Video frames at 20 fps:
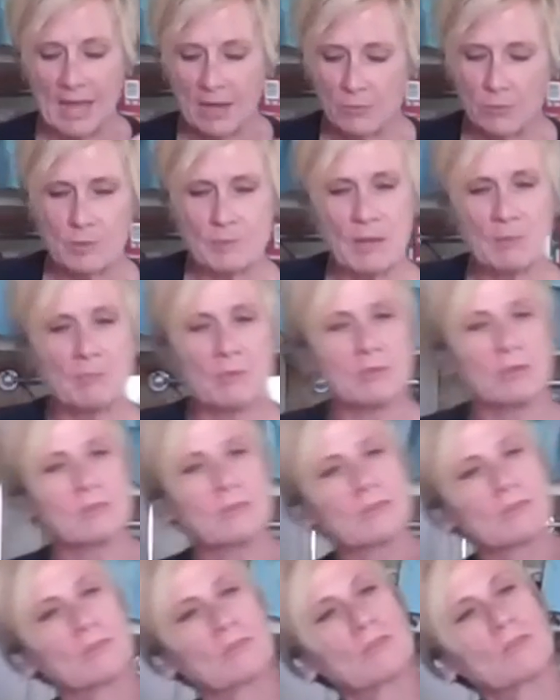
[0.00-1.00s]
And remember,
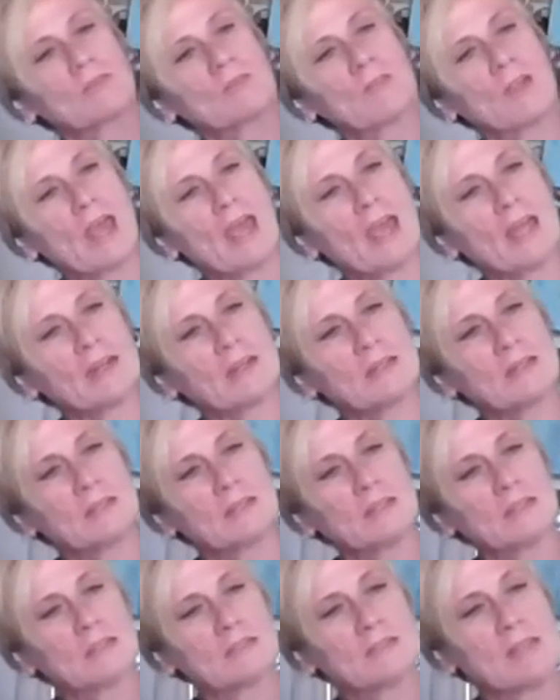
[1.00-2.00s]
that
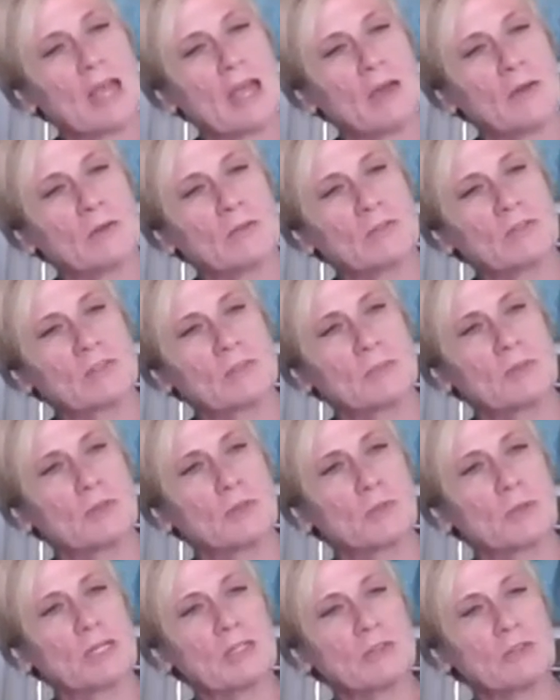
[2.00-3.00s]
is how some of
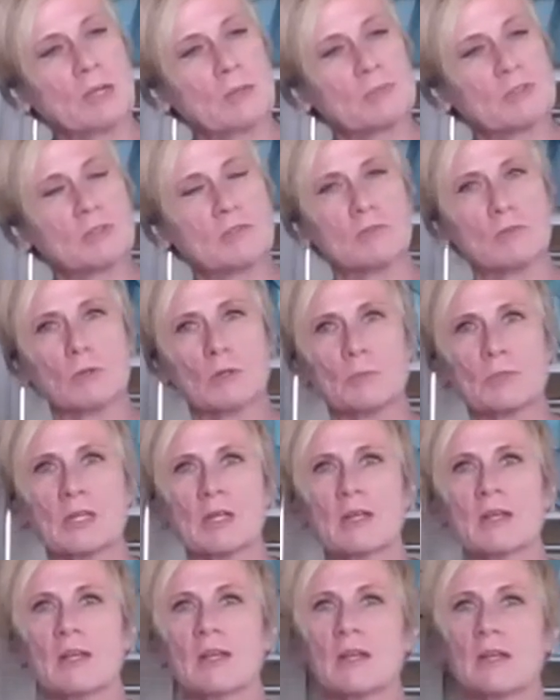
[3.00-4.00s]
the raindrops are formed.
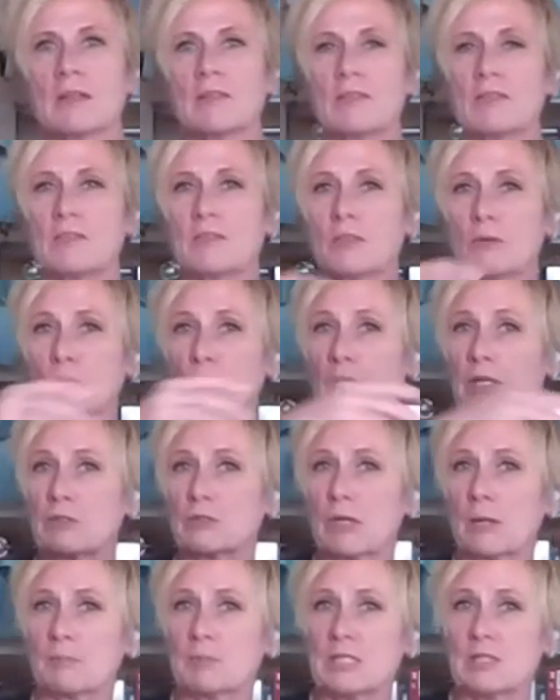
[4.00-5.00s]
The
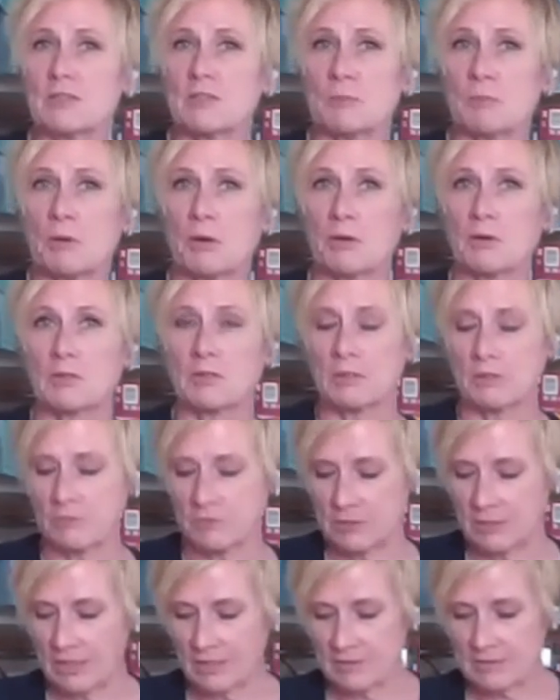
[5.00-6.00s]
raindrop needs the particle
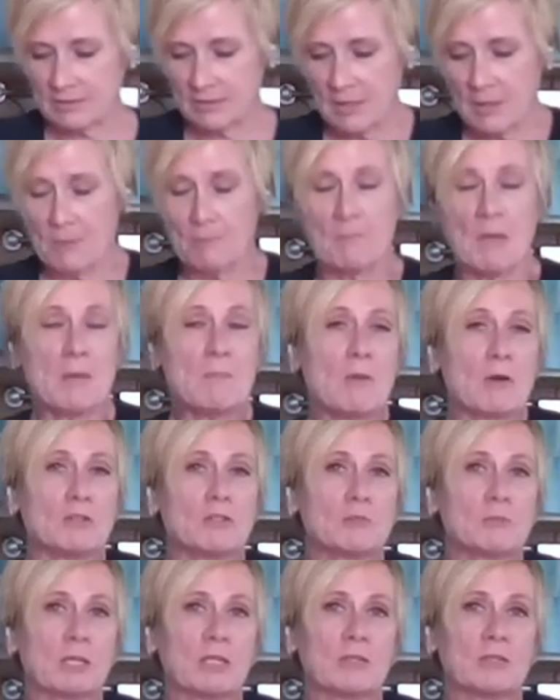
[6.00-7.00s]
of dust. My
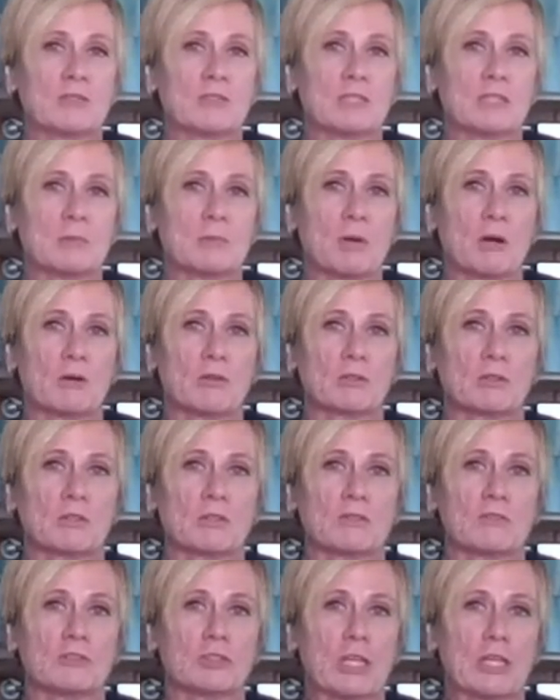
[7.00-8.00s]
marshmallows need a
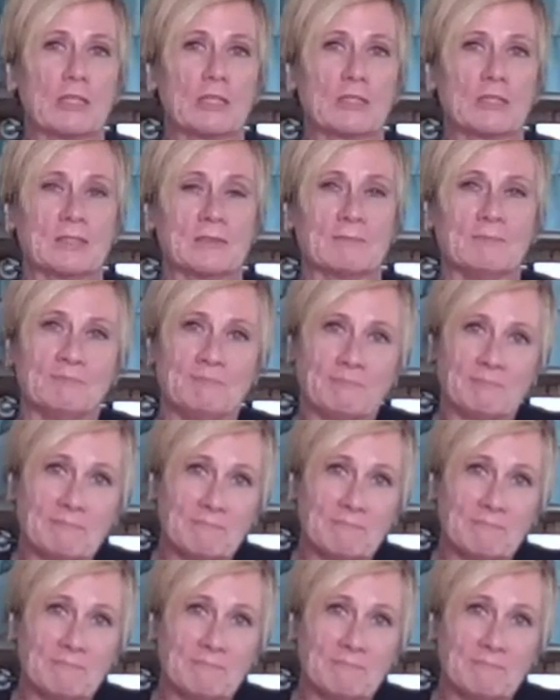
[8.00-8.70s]
particle of gelatin.